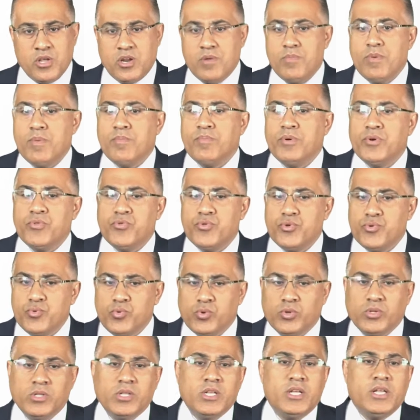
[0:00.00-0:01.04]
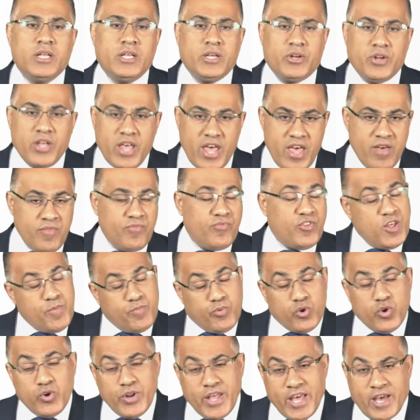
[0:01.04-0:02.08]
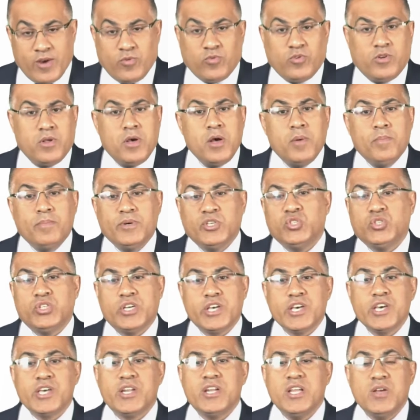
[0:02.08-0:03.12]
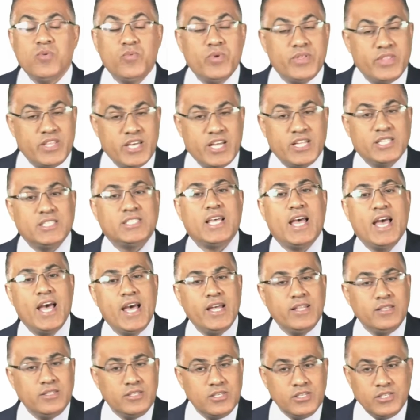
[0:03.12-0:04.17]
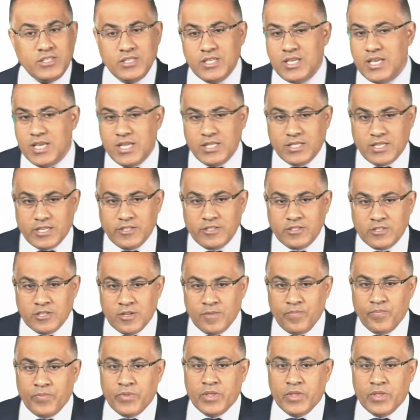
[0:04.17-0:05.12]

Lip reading: Remember the rule. Every pronoun must agree with its antecedent,